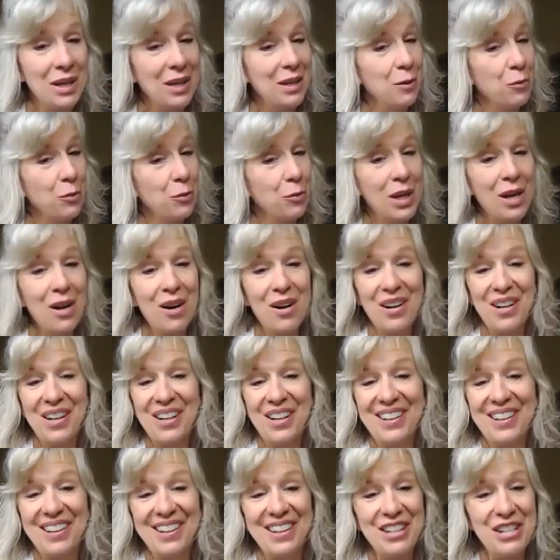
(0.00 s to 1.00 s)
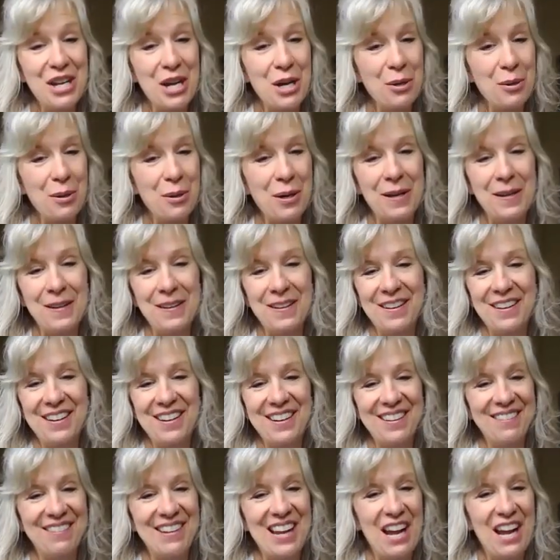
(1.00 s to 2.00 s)
We are,
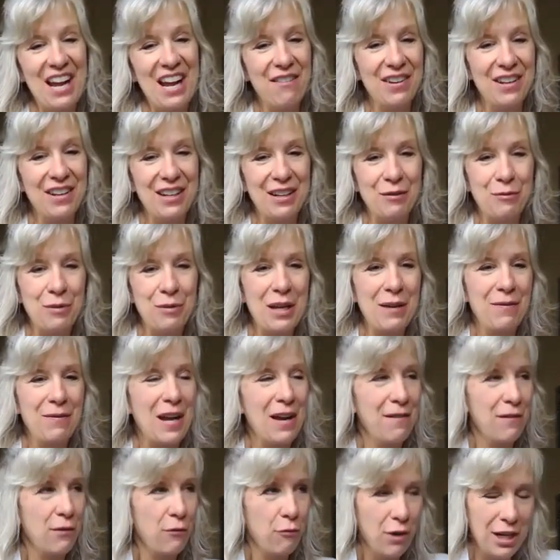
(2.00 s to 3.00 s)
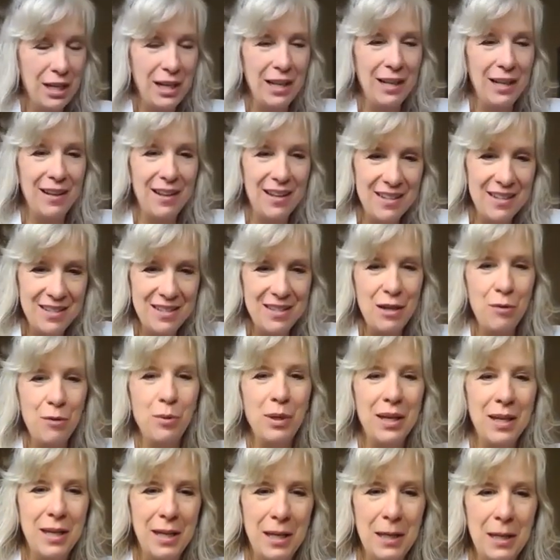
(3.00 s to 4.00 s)
and we have kind of a running list that we
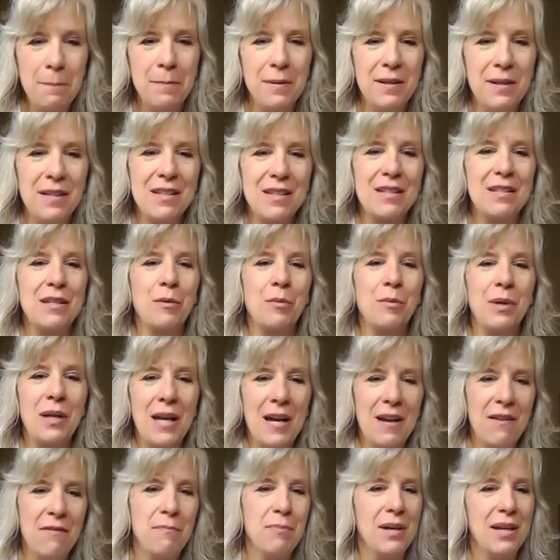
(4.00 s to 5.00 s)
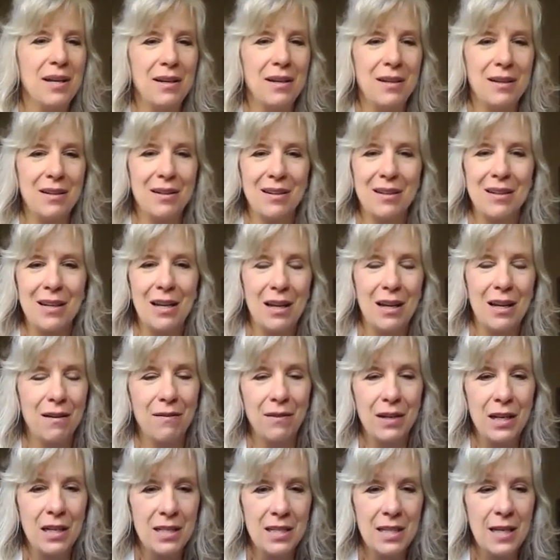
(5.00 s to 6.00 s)
keep, and so we have been kind of,
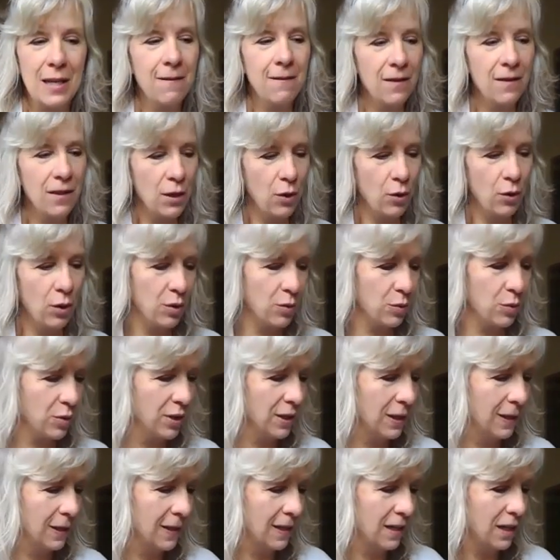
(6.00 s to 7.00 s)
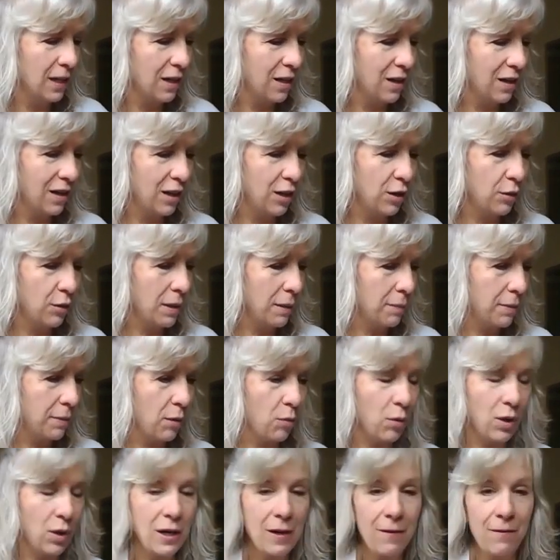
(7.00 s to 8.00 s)
because even though you may be
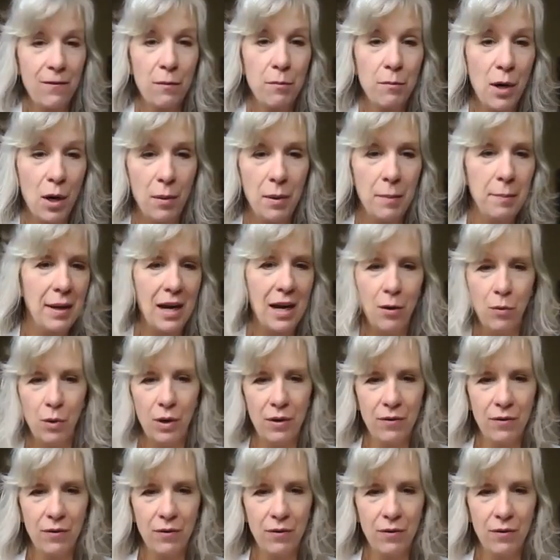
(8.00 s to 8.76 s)
working from home. I mean, I work